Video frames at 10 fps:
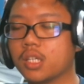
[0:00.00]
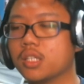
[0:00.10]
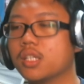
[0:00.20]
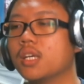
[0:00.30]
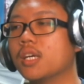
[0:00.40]

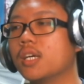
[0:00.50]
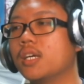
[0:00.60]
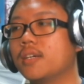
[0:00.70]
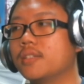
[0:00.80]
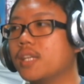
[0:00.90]
And
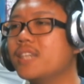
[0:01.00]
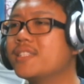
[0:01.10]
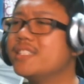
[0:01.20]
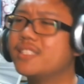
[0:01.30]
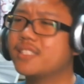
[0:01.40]
I
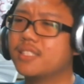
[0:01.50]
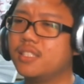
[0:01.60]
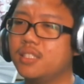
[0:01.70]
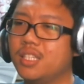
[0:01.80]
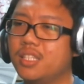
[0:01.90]
think
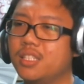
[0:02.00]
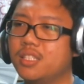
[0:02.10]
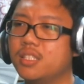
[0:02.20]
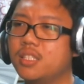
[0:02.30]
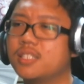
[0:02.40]

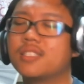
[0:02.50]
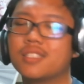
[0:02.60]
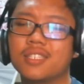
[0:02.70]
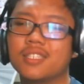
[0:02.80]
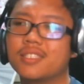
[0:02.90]
this
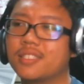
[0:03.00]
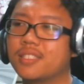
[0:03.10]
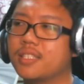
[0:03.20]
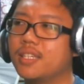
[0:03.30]
is,